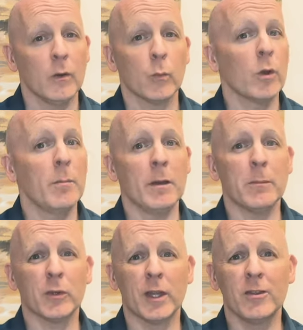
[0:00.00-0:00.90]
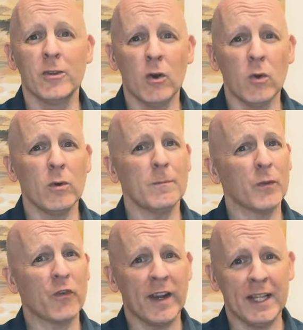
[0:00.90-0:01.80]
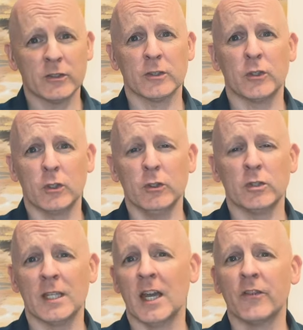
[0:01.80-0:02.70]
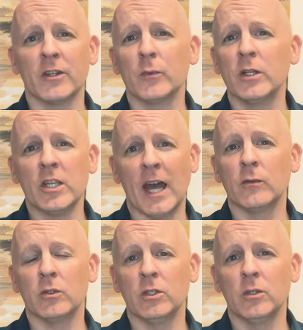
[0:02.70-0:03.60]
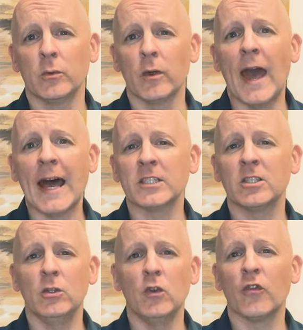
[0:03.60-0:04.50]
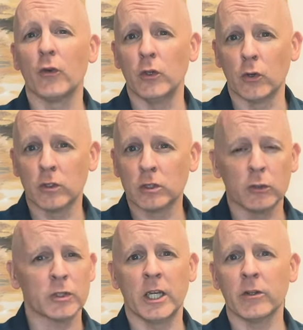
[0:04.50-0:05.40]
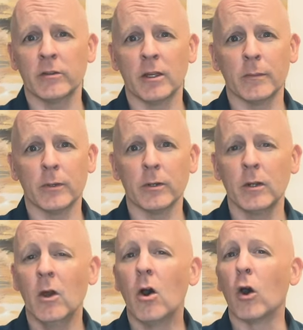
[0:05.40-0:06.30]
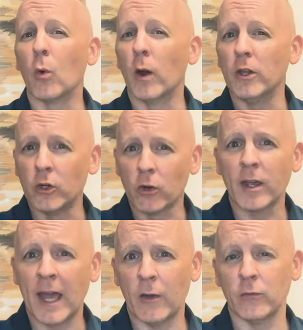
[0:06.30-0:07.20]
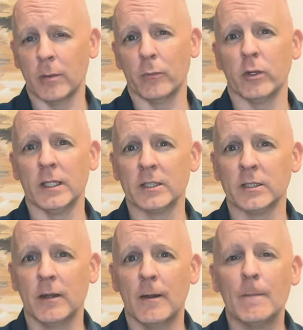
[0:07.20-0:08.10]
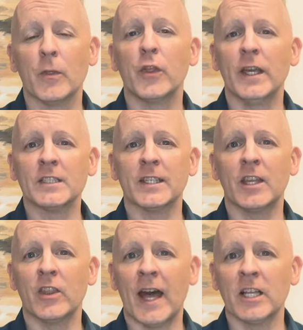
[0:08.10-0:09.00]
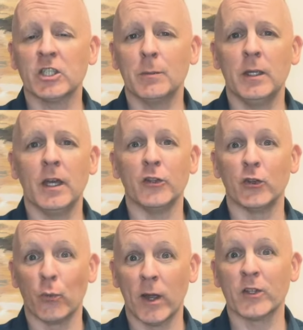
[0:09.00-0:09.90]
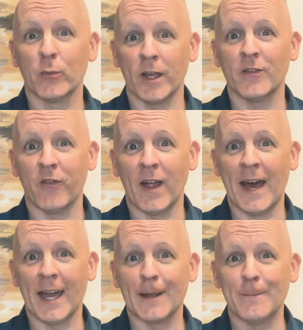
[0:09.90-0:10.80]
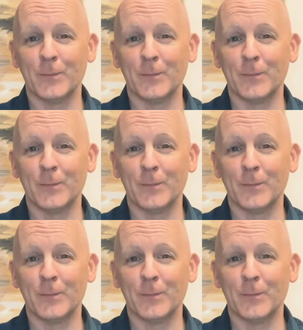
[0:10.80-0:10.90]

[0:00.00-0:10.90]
Remember that no financial institution is ever going to reach out to you asking you for your social security number or what your account number is. Things like that should be a direct red flag.